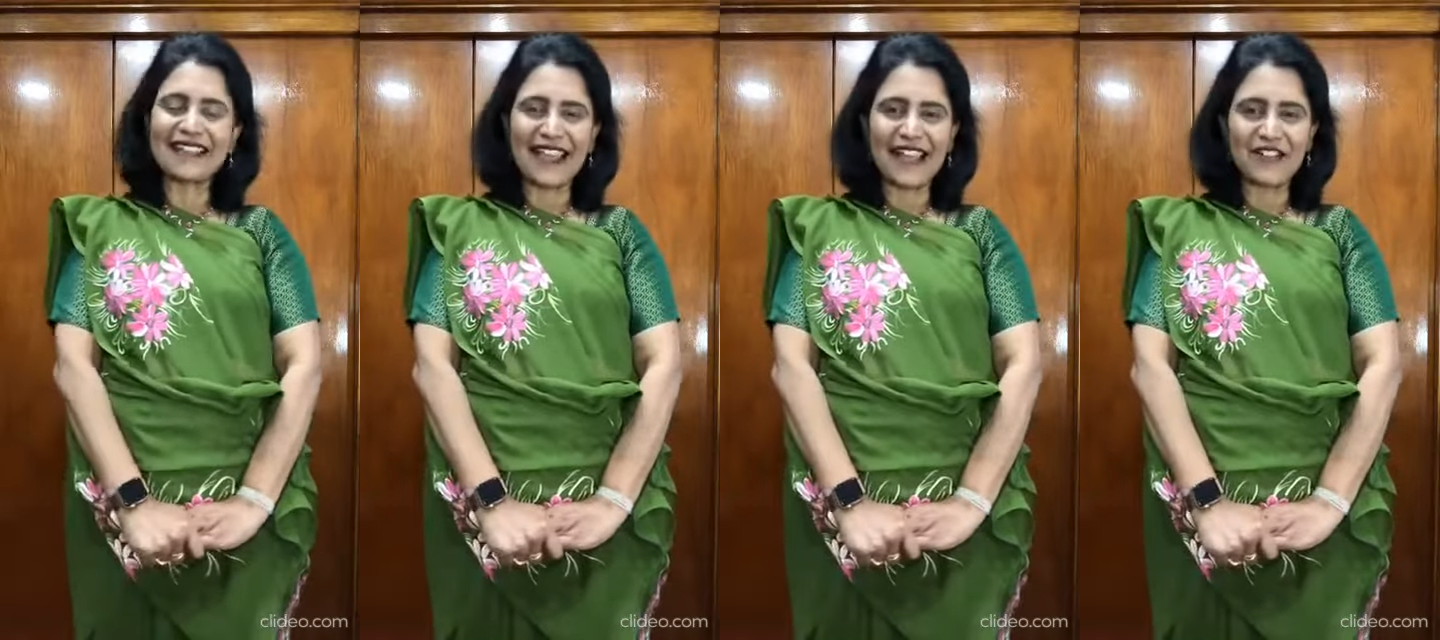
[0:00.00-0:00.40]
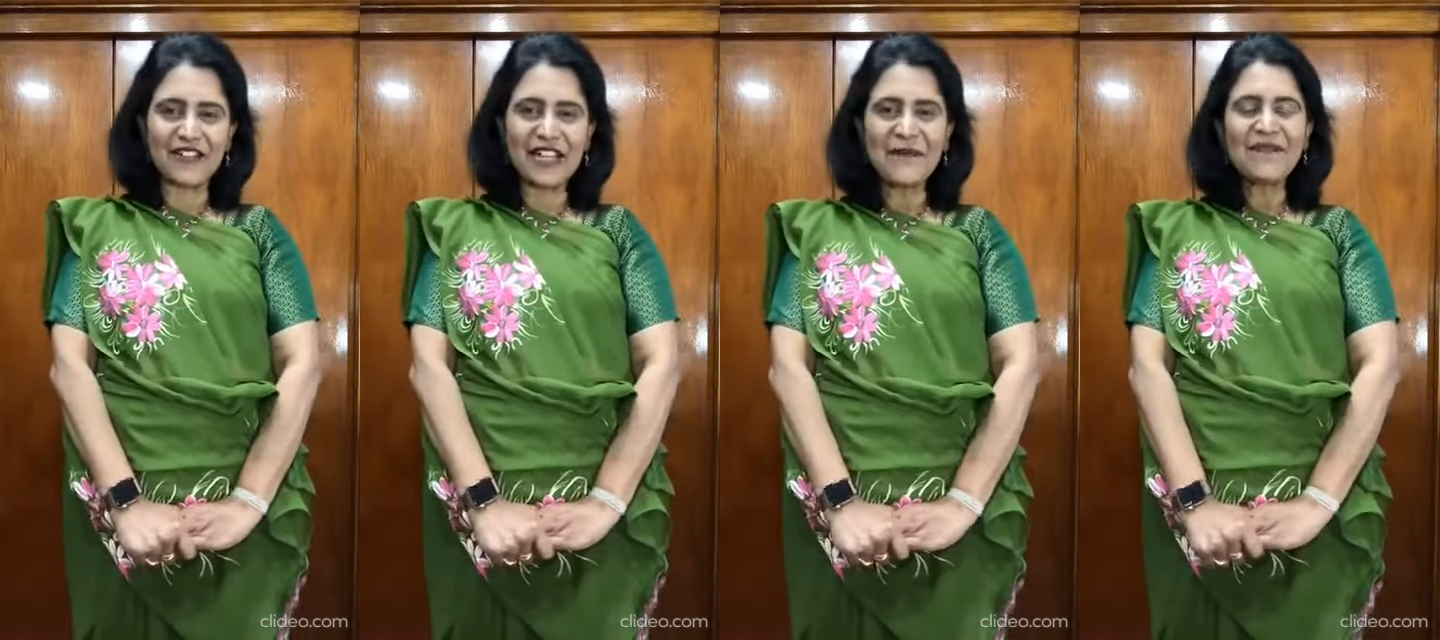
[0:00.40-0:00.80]

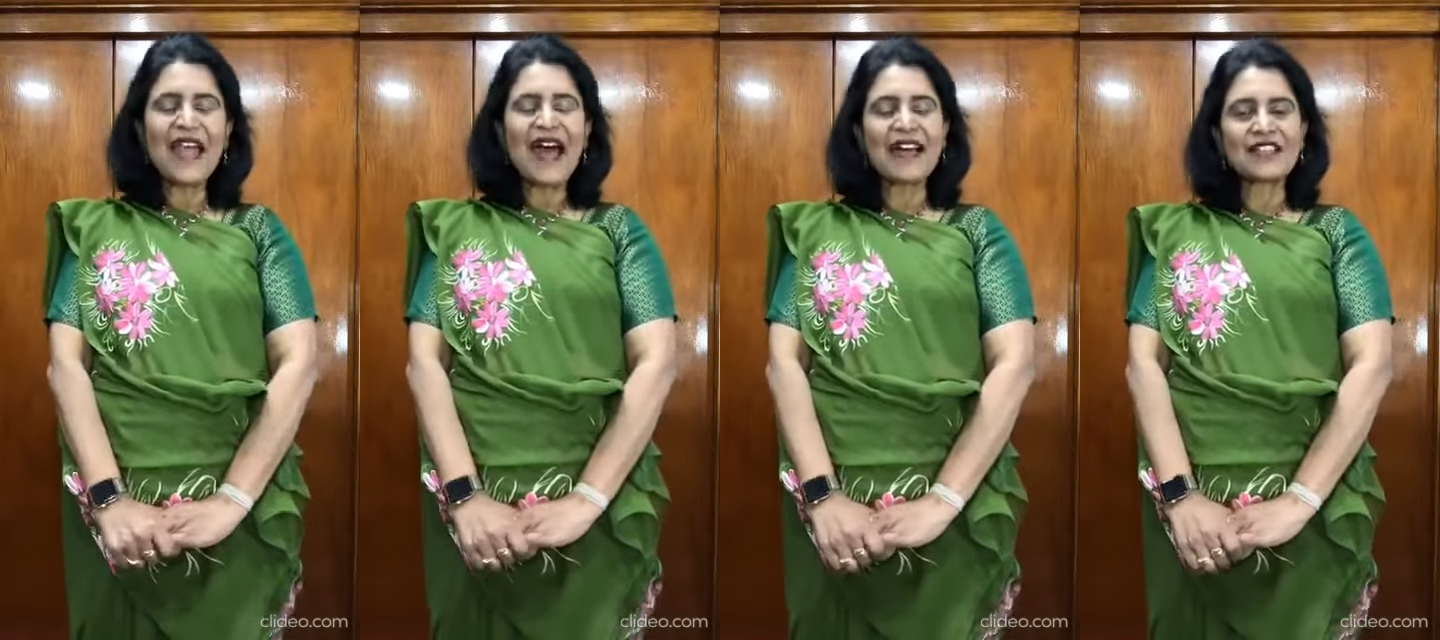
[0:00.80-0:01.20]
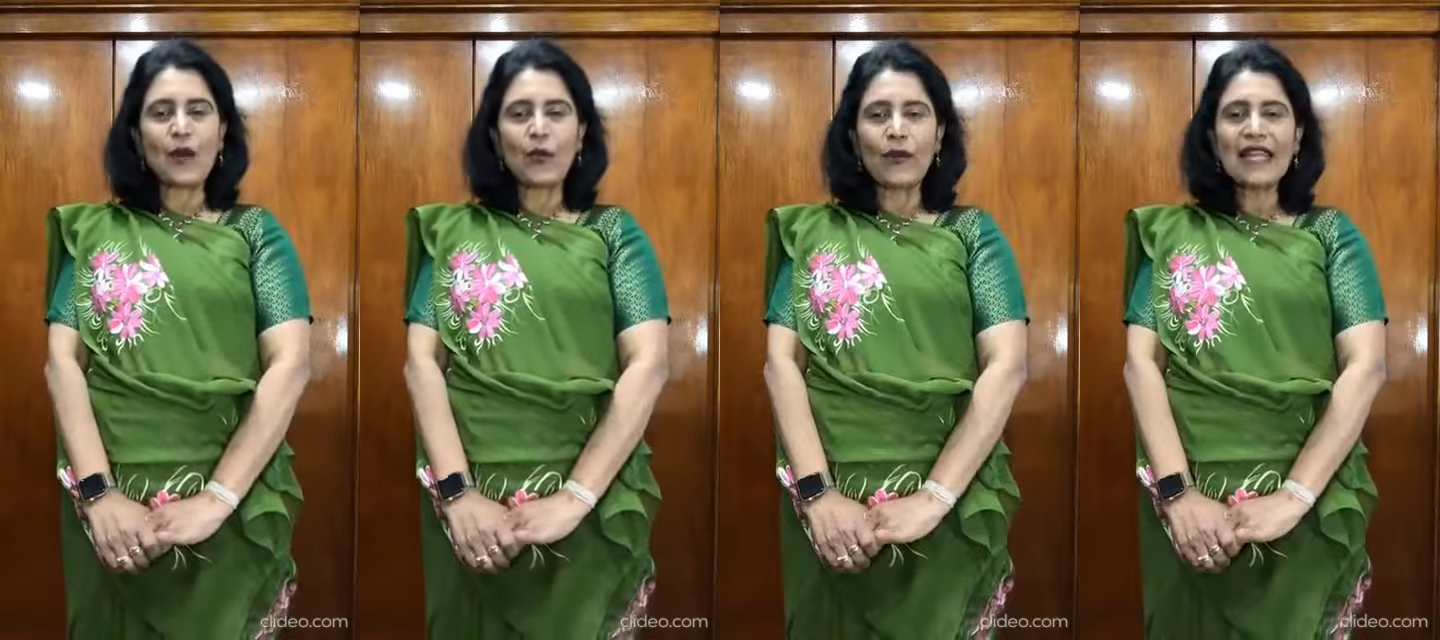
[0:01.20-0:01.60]
Gallery as
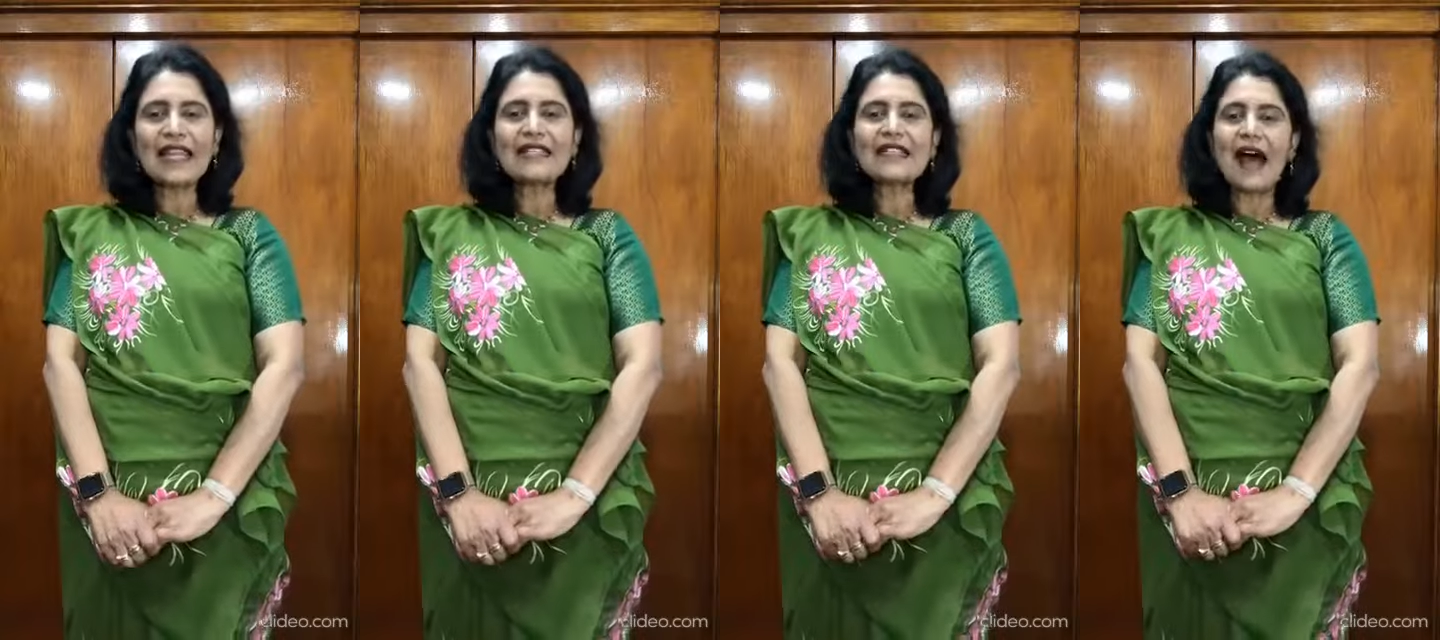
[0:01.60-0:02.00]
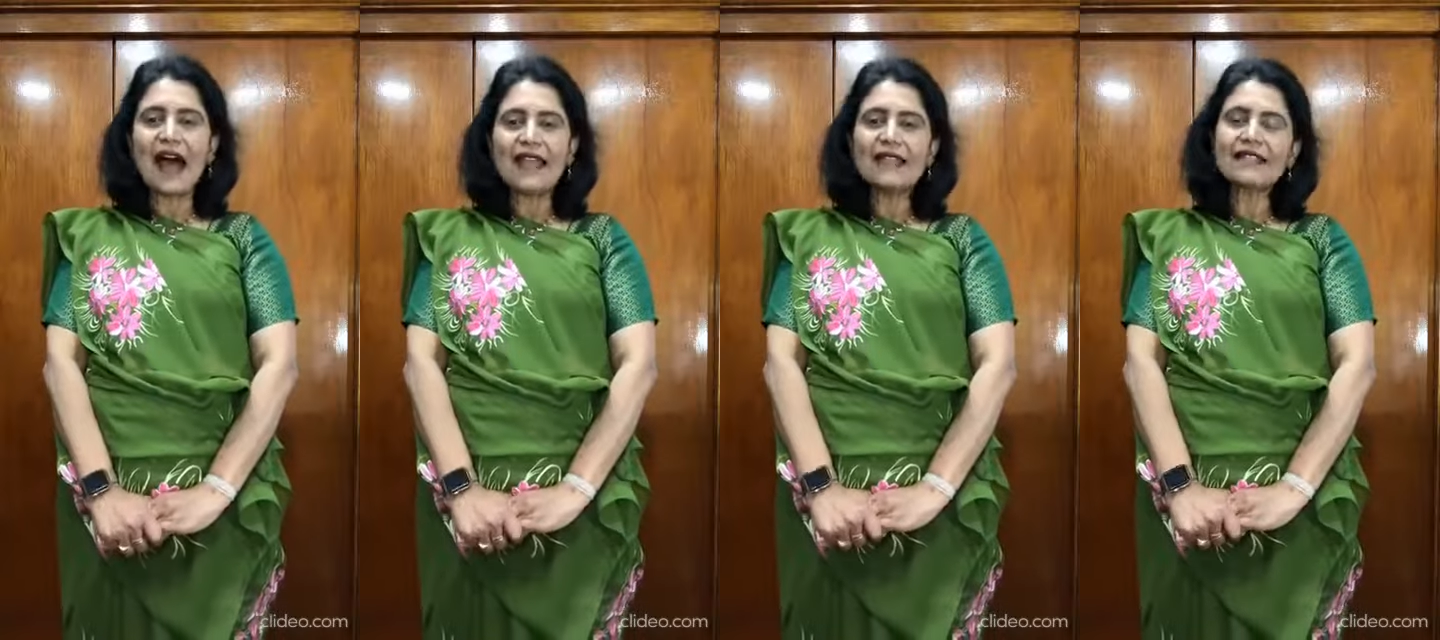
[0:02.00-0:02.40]
well as
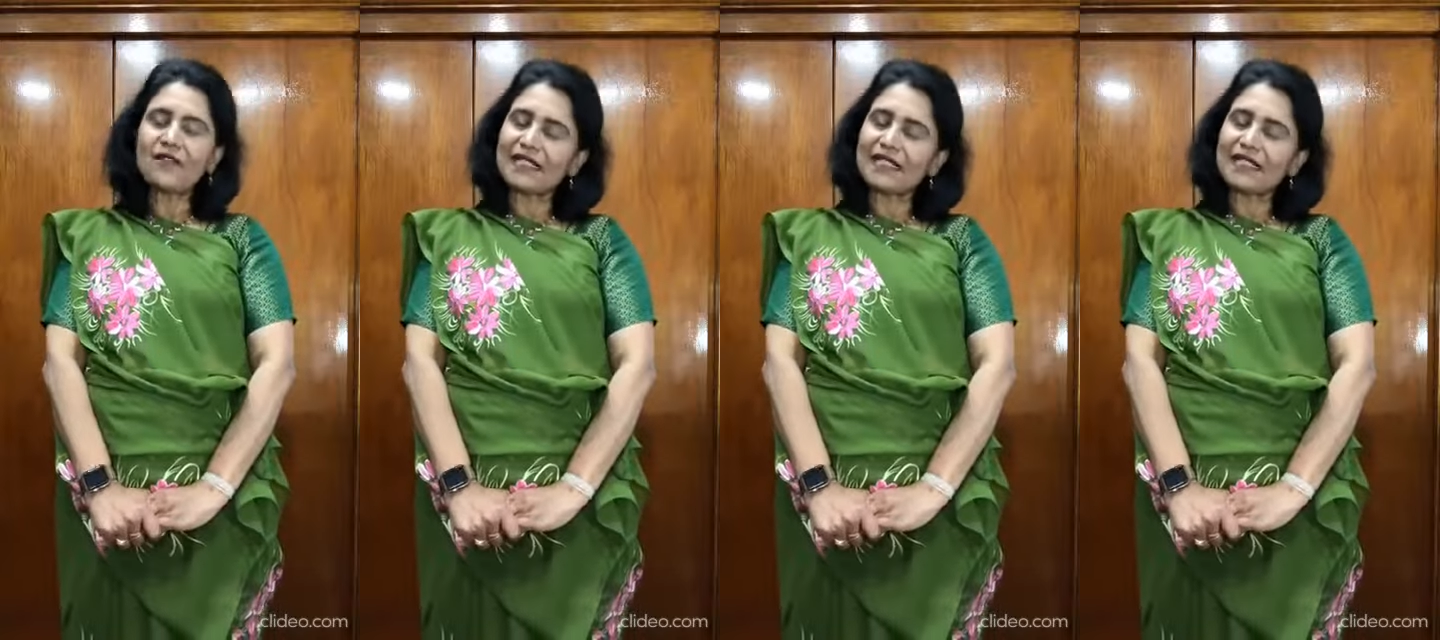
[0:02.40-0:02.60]
ICE,